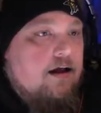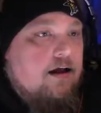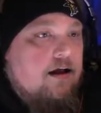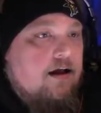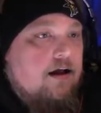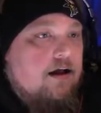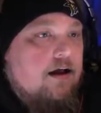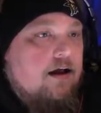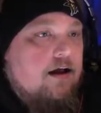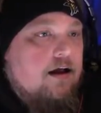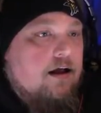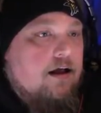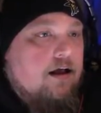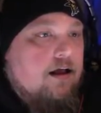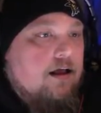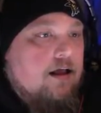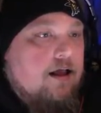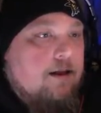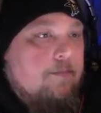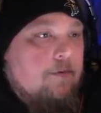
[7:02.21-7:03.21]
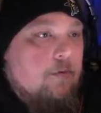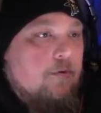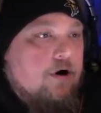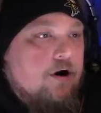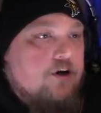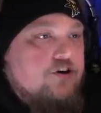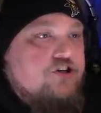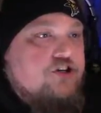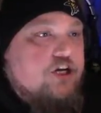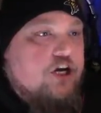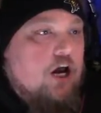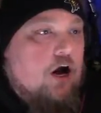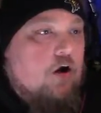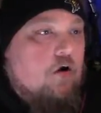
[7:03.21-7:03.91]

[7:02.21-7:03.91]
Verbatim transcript: Kill her. But where did she go?